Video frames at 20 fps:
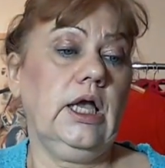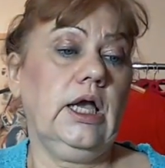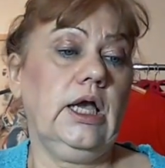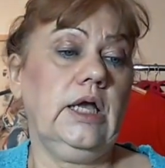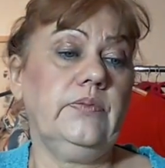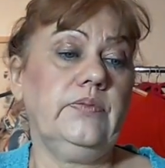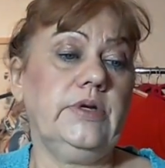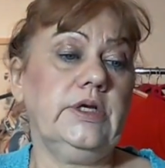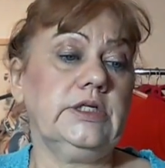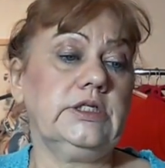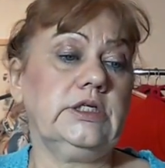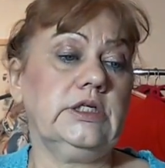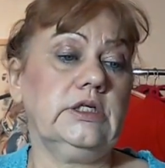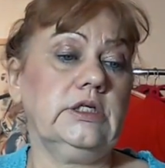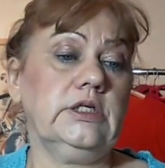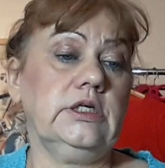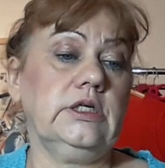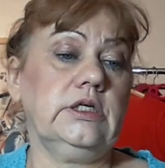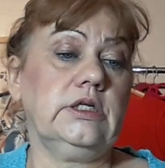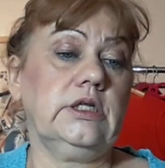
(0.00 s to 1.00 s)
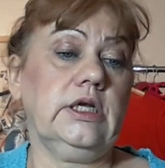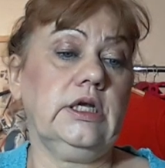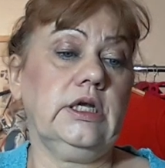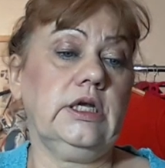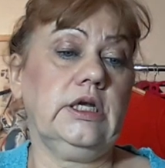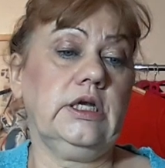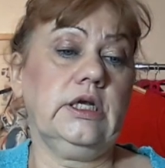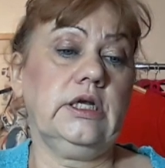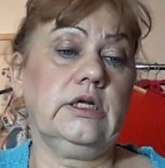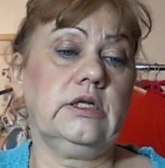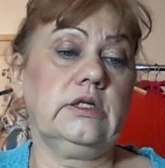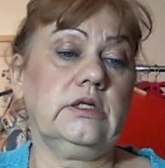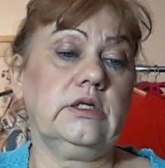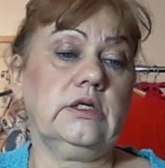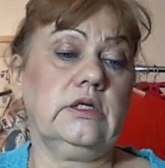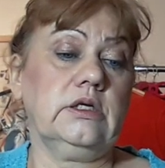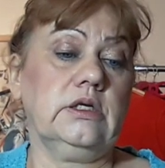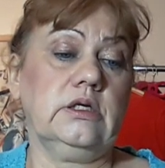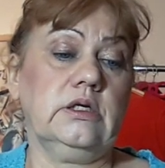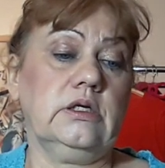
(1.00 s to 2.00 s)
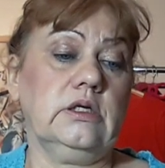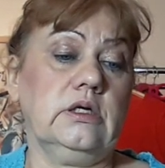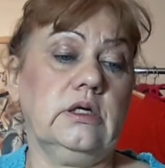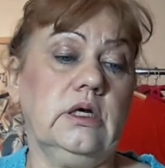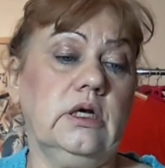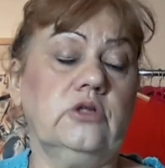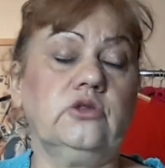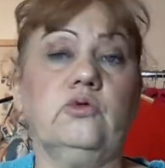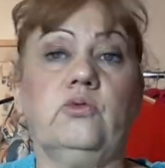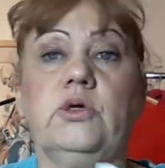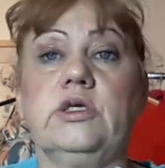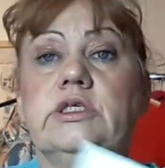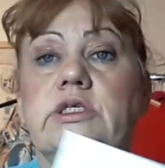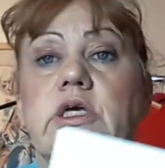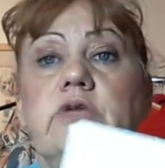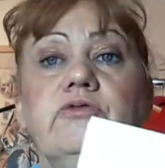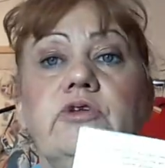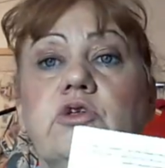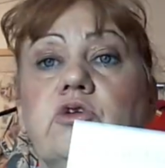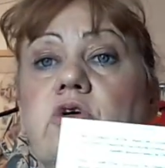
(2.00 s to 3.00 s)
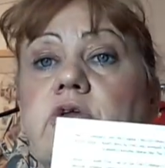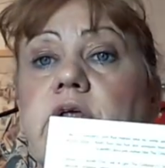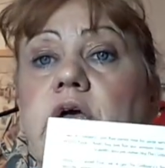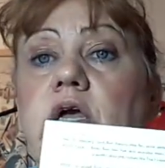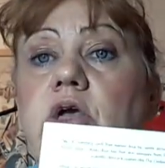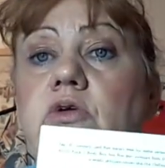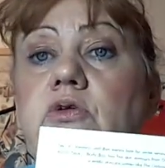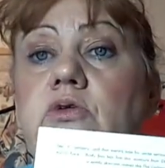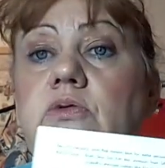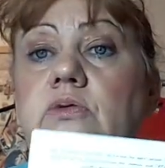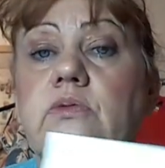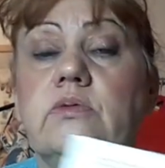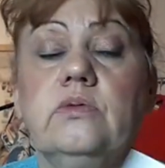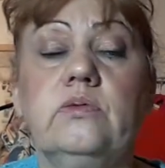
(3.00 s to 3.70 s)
And basically, I don't want to sit and draw that out.